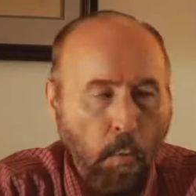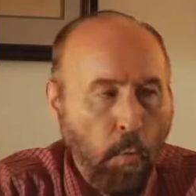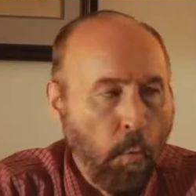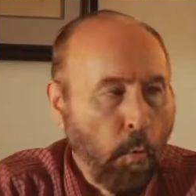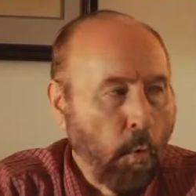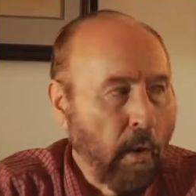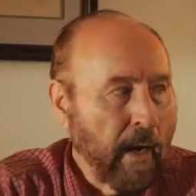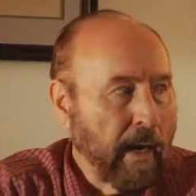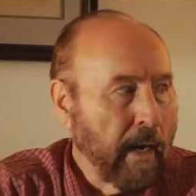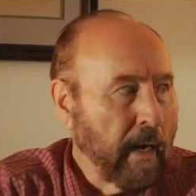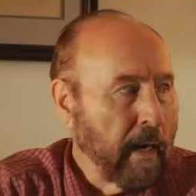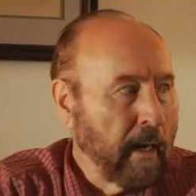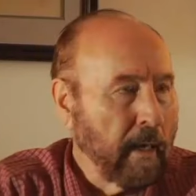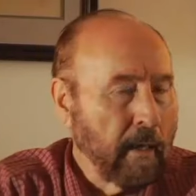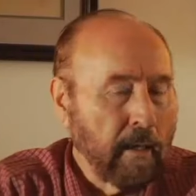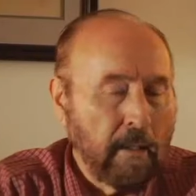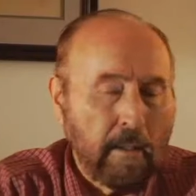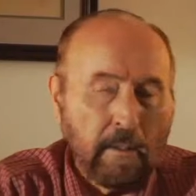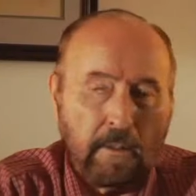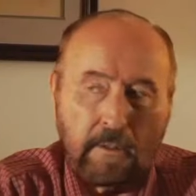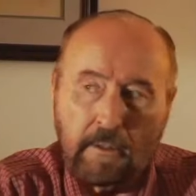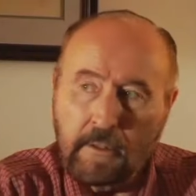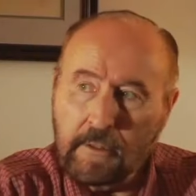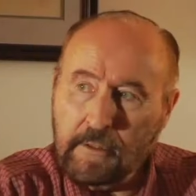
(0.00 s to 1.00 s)

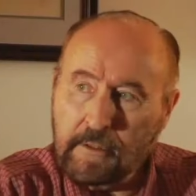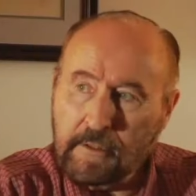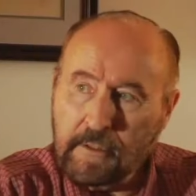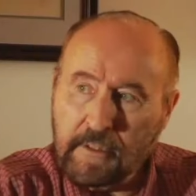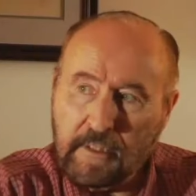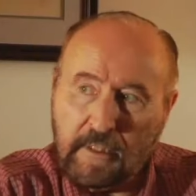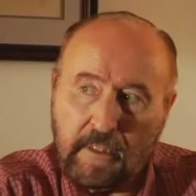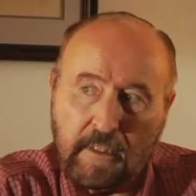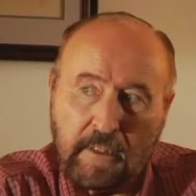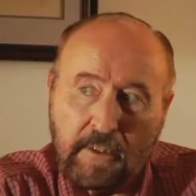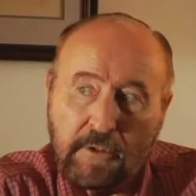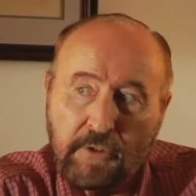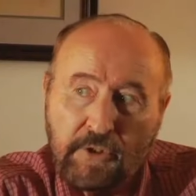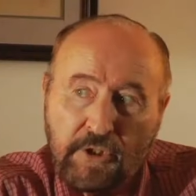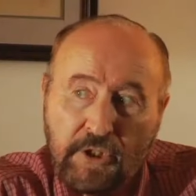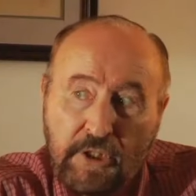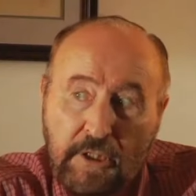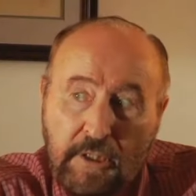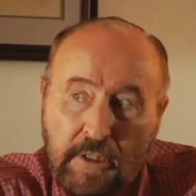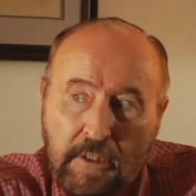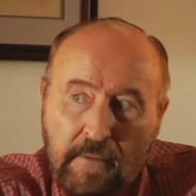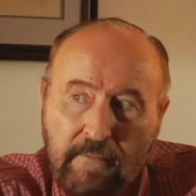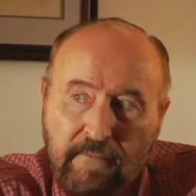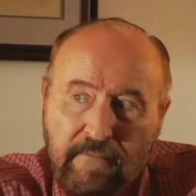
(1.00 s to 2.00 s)
Where does the energy
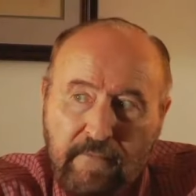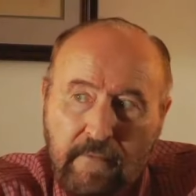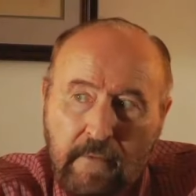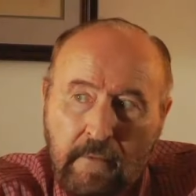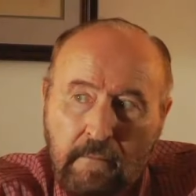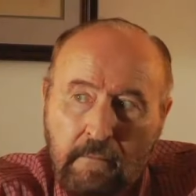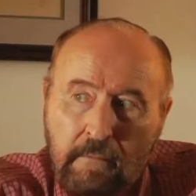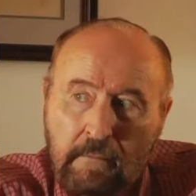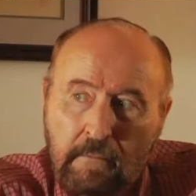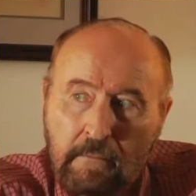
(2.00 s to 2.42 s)
come from?